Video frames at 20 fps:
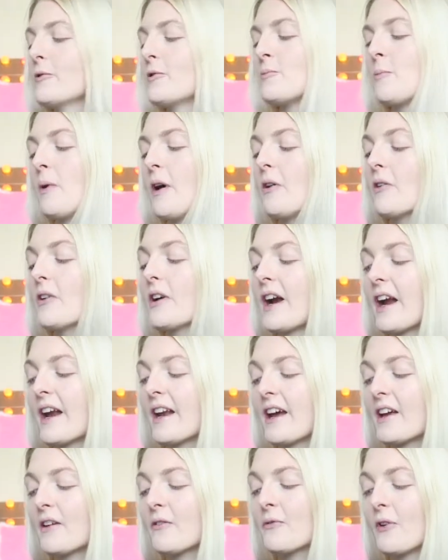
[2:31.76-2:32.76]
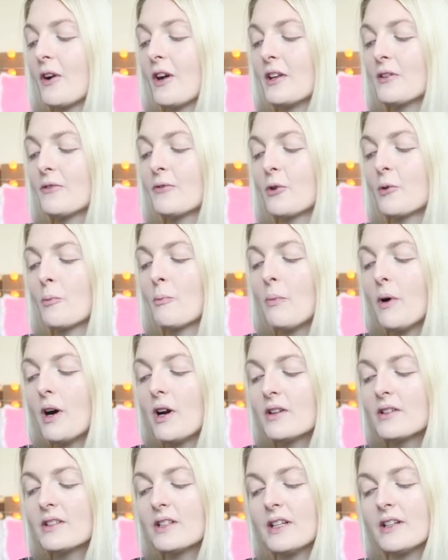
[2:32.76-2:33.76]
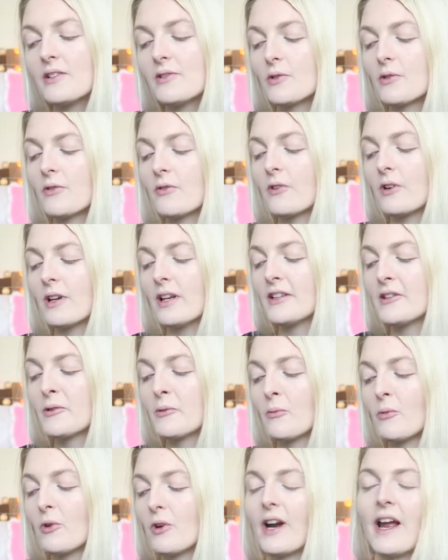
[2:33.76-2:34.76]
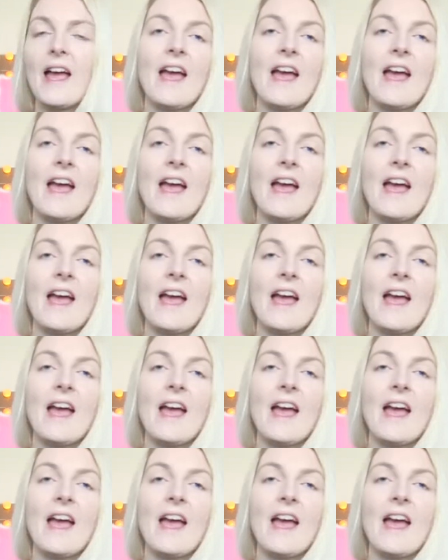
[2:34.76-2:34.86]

loose powder, and I find for parties or for a little more